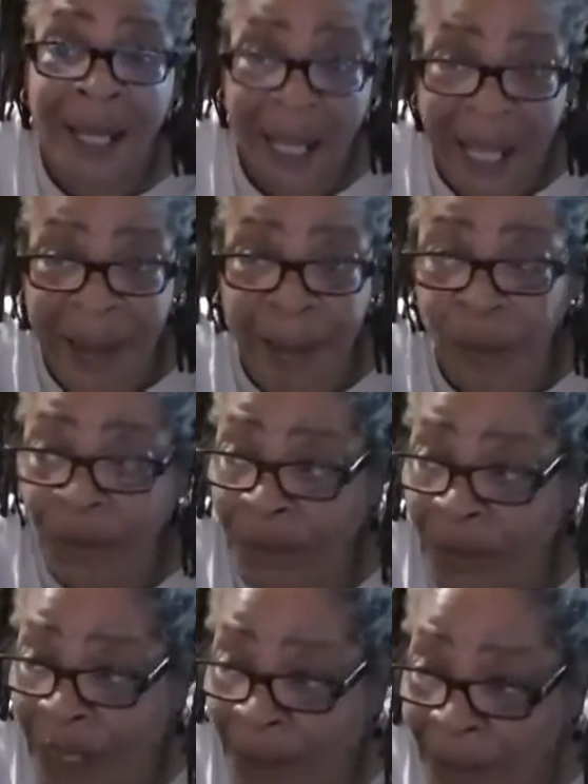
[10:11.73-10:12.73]
and able
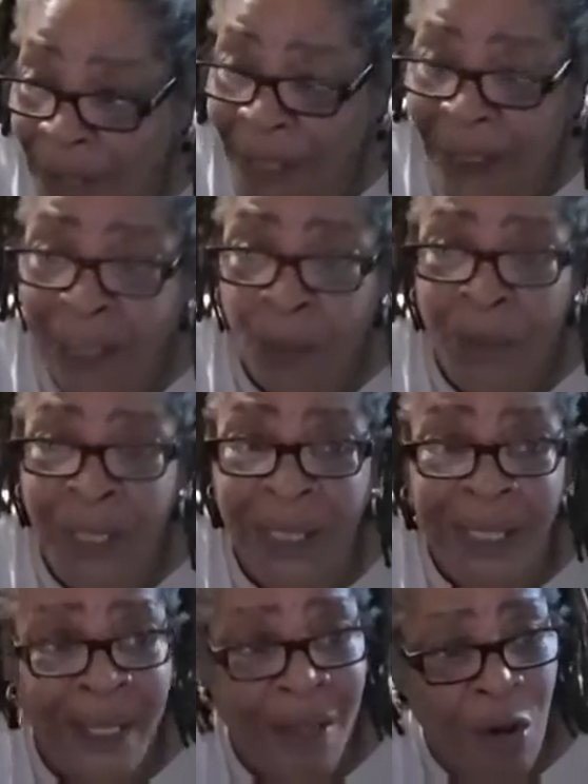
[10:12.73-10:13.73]
to admit that we
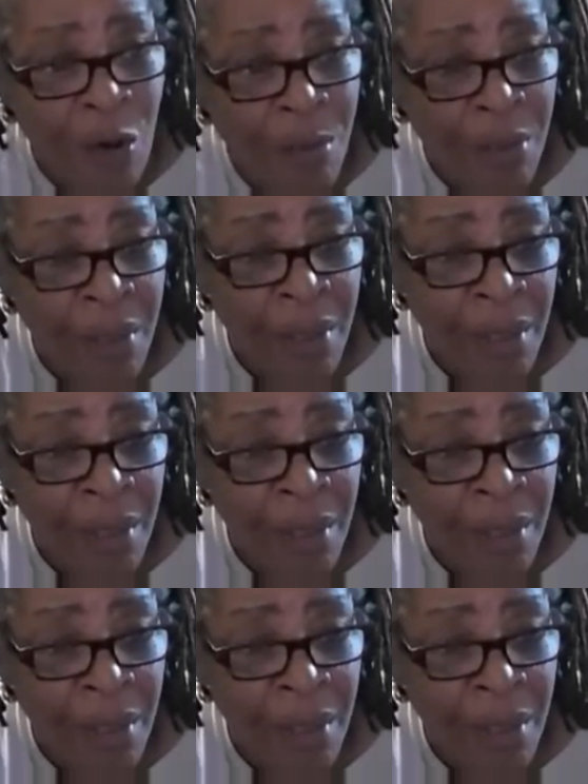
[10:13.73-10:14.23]
need help